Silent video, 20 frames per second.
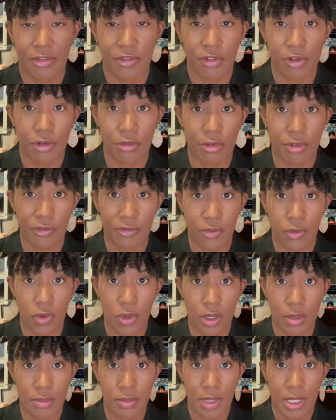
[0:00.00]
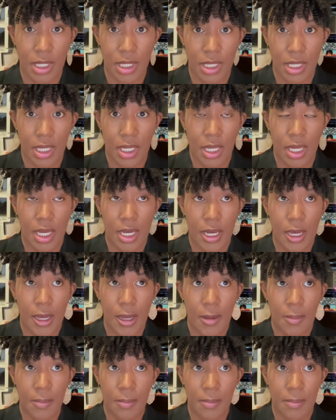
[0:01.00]
for reform,
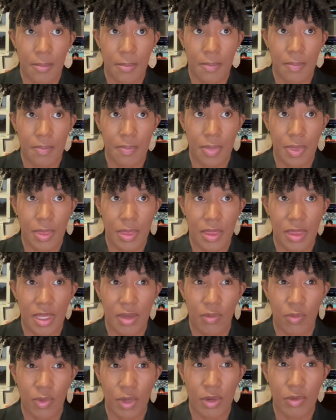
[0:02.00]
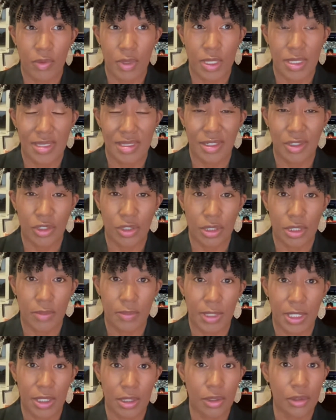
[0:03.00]
then we would essentially
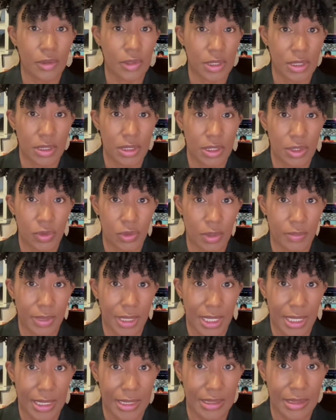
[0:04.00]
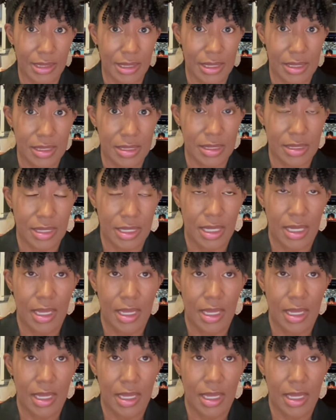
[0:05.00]
be closing the door behind us.